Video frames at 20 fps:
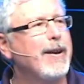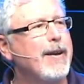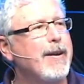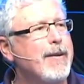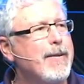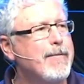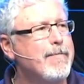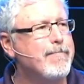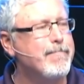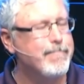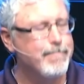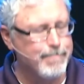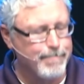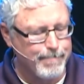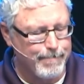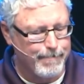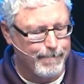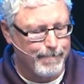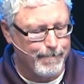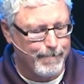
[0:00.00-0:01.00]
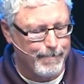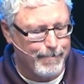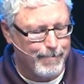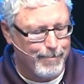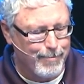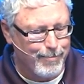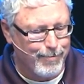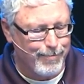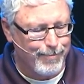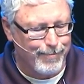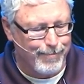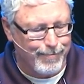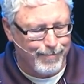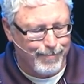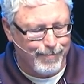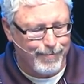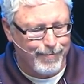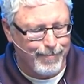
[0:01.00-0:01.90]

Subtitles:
(no one is talking)